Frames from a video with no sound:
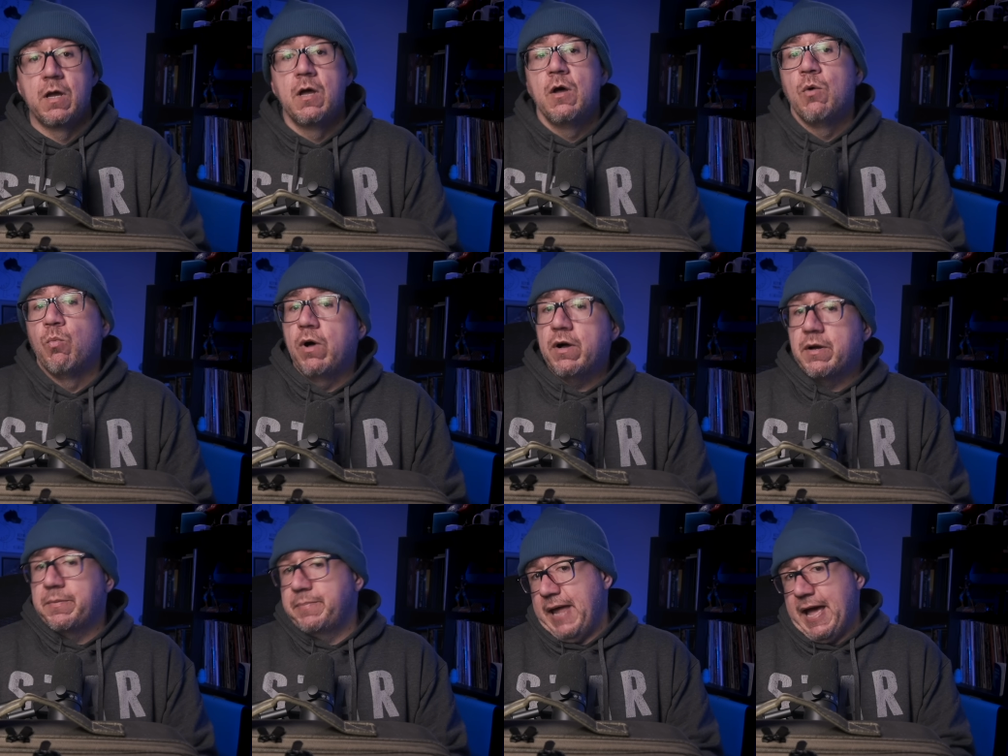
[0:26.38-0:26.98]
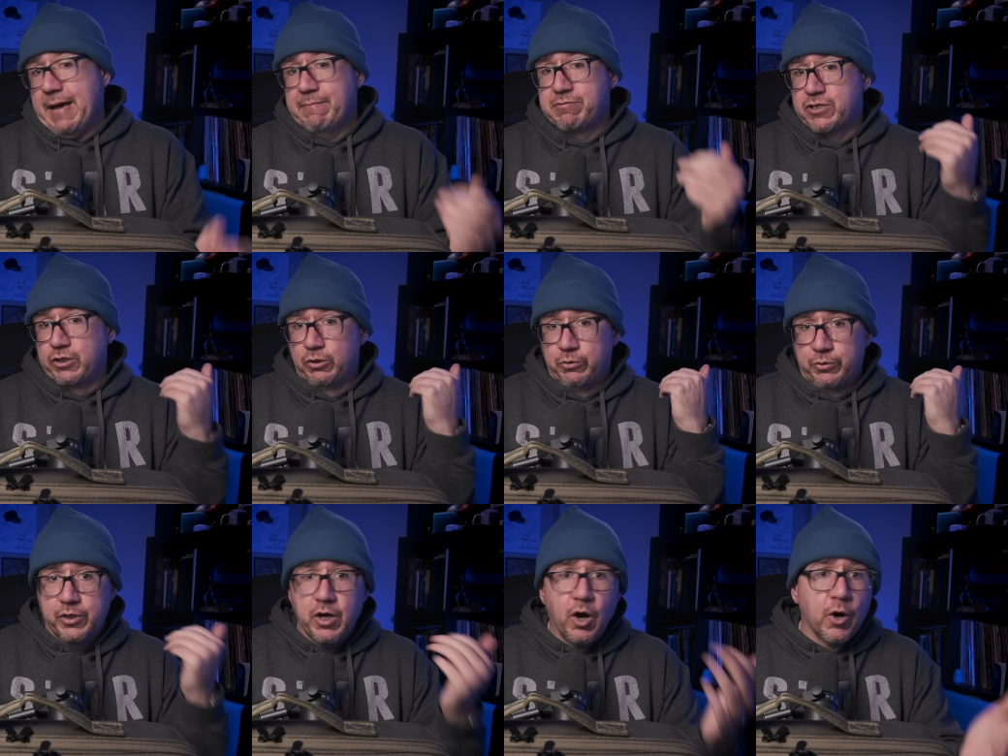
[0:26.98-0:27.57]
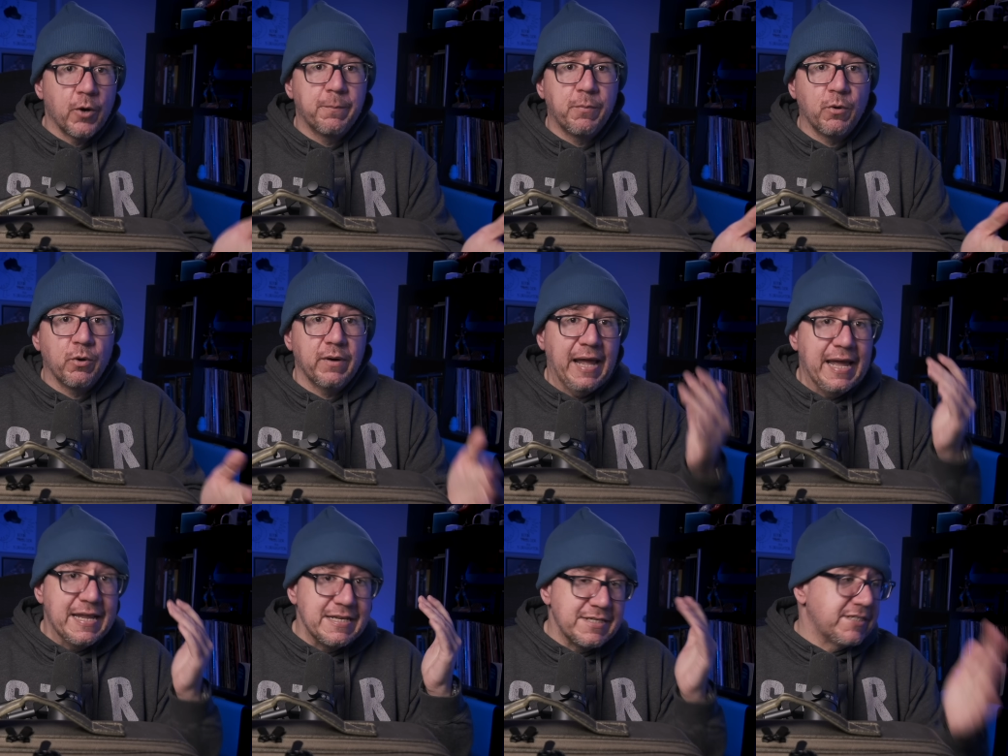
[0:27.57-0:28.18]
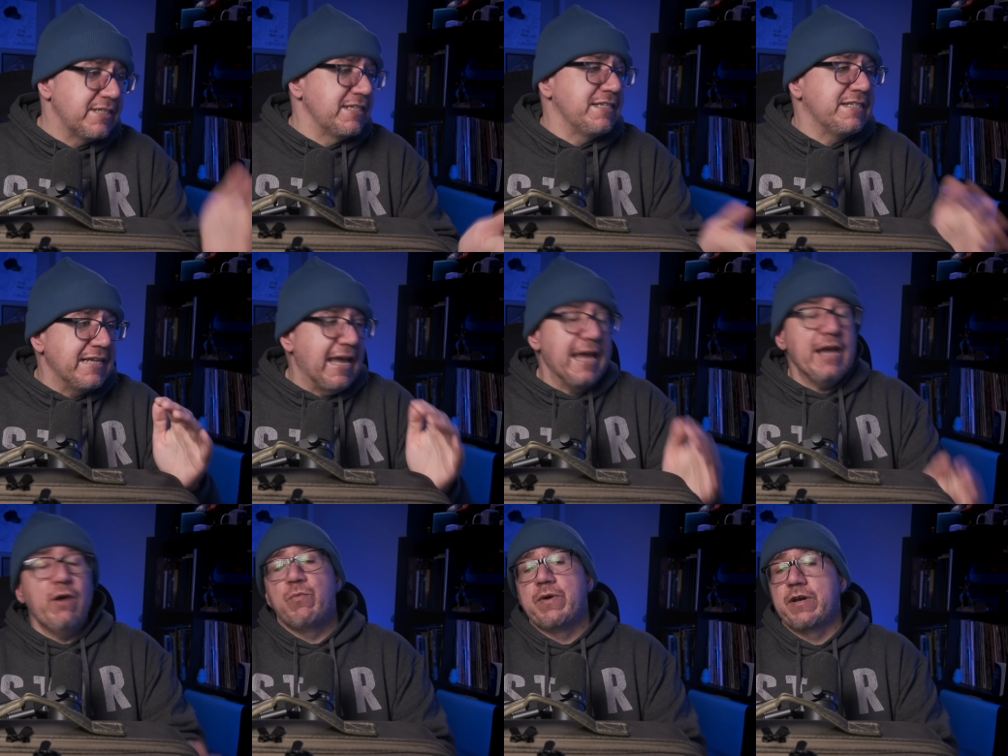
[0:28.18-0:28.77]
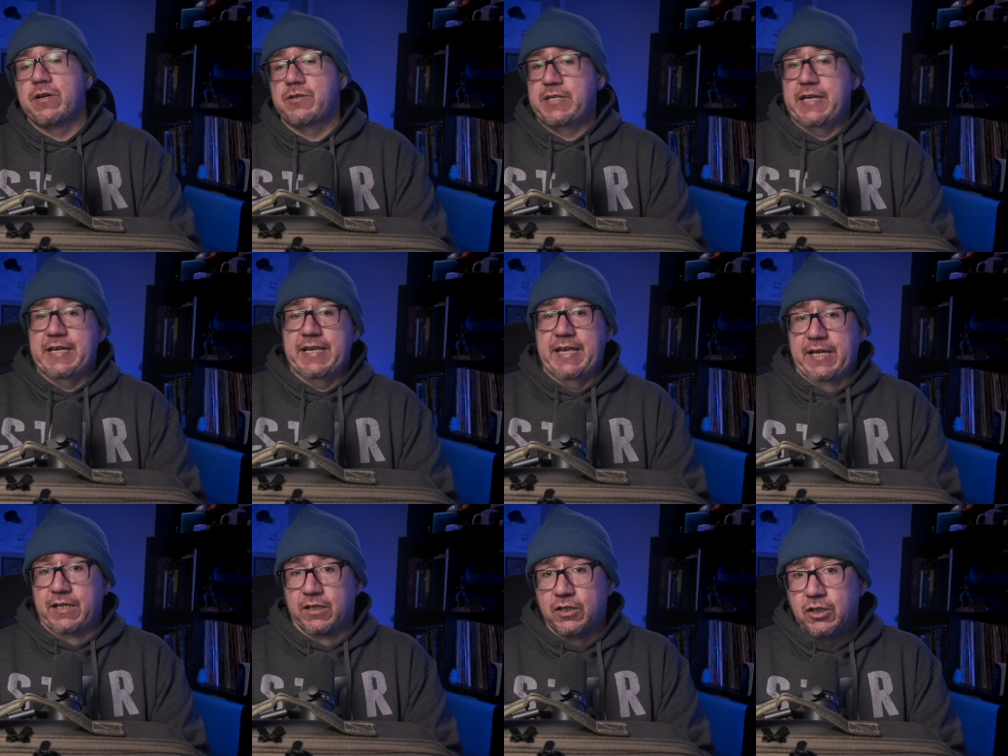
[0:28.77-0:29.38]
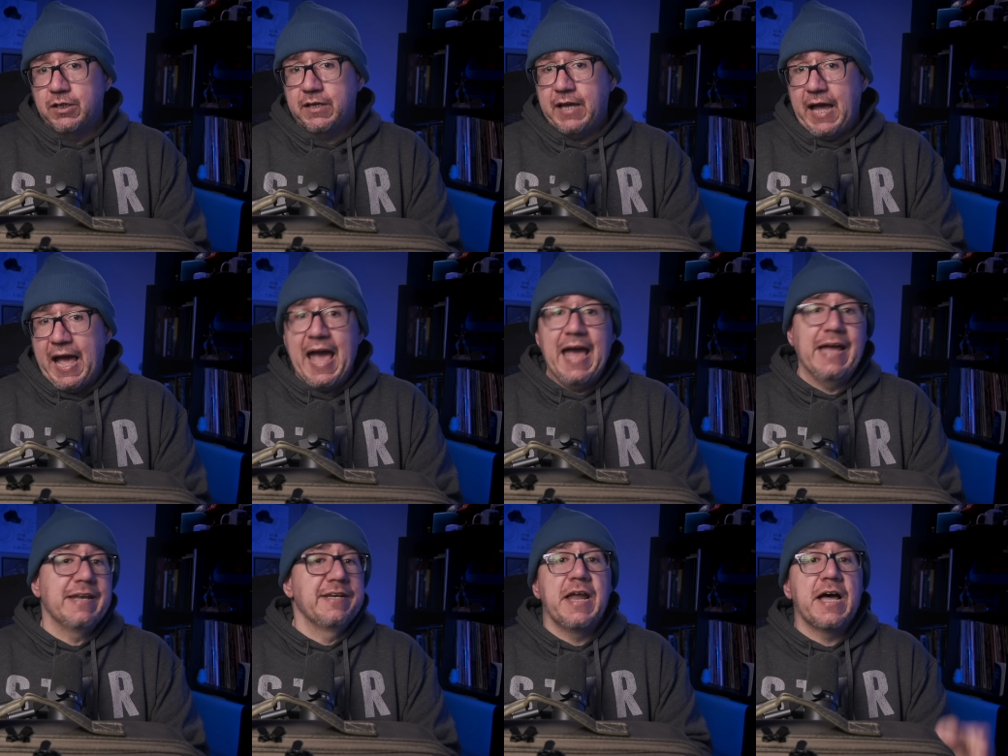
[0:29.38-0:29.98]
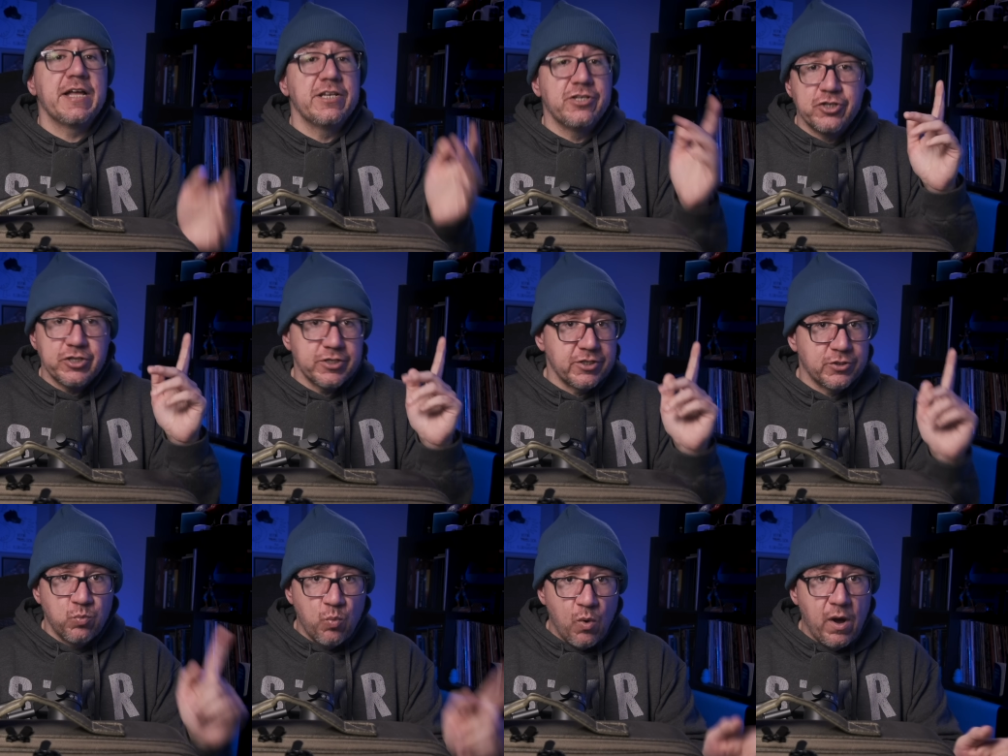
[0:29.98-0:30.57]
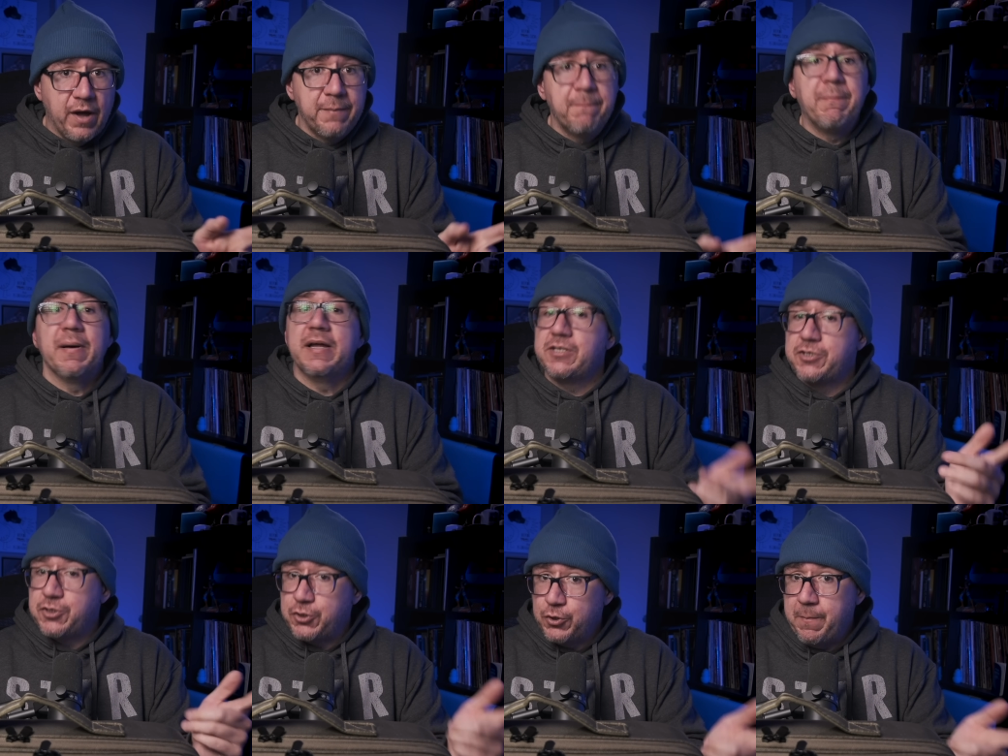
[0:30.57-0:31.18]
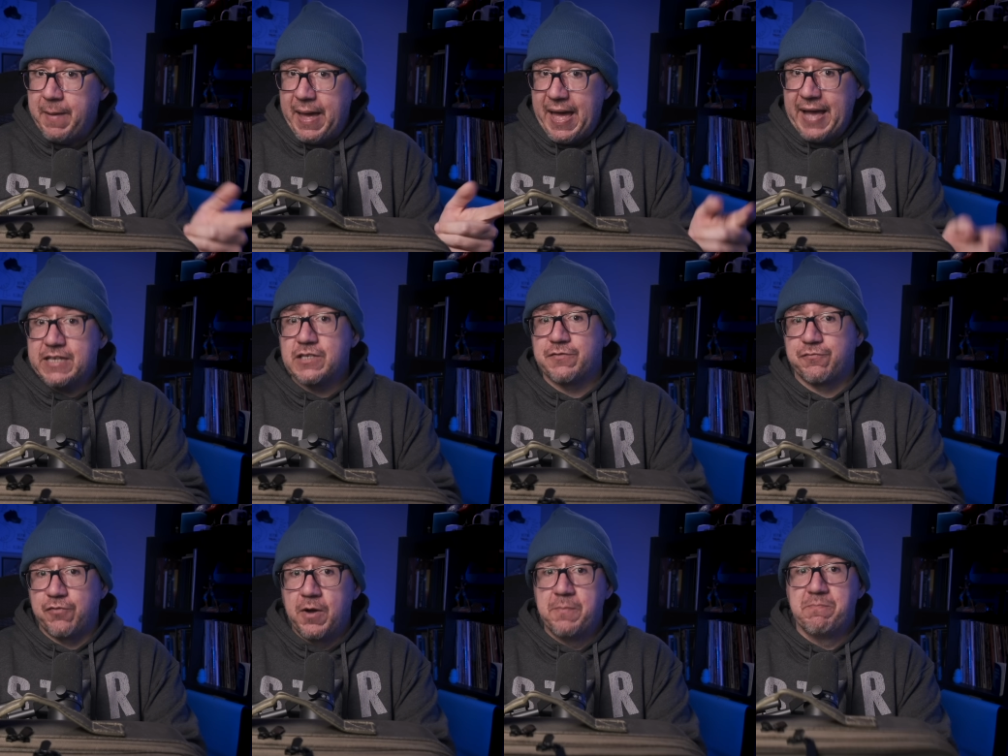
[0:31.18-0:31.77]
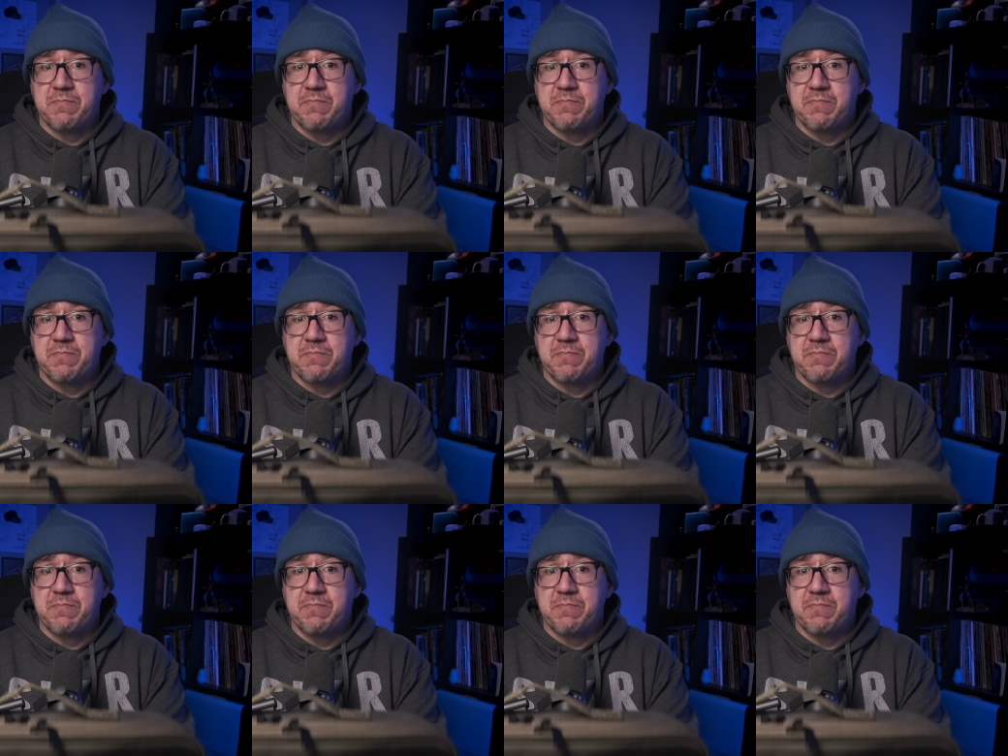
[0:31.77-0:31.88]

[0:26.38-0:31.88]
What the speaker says: Welcome to Absolute Cardboard, and today we are taking a look at not just one but two bags from